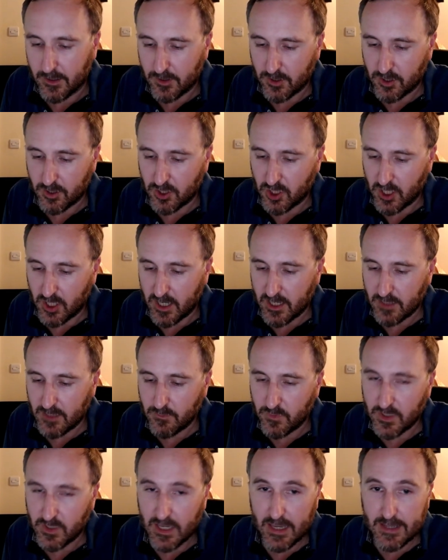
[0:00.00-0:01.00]

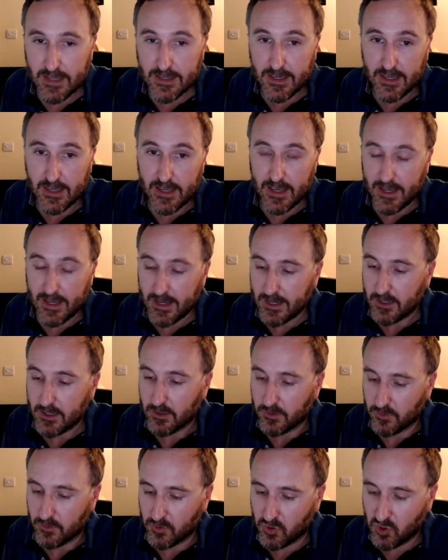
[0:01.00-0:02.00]
James, aka
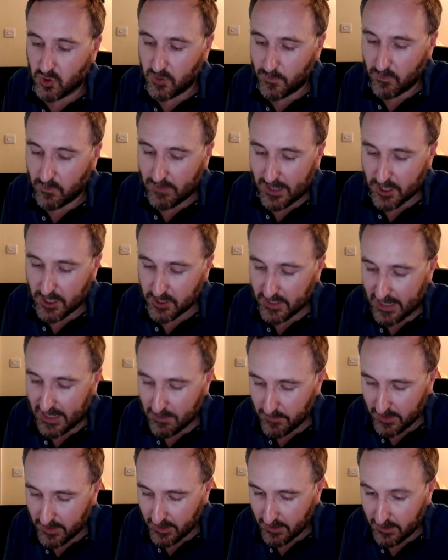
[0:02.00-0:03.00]
Super Radish
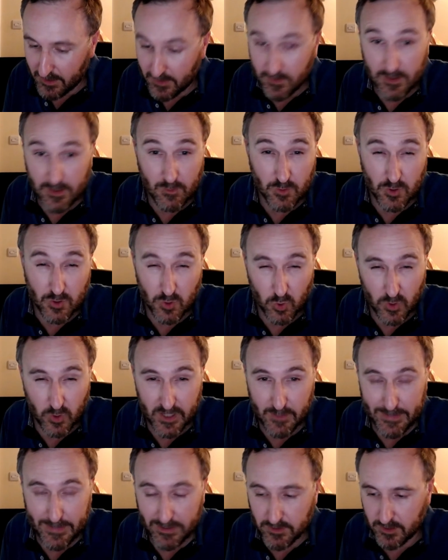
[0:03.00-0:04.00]
Gaming, I think was talking
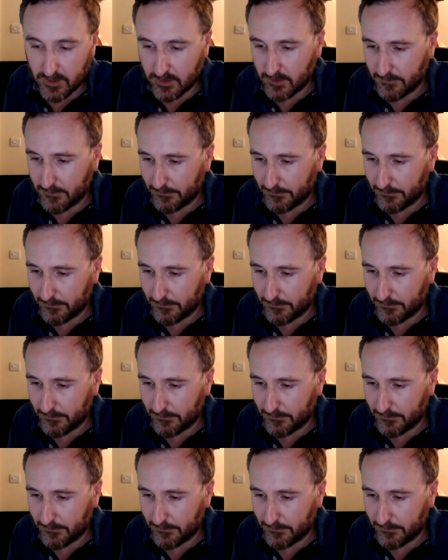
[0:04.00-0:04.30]
about it,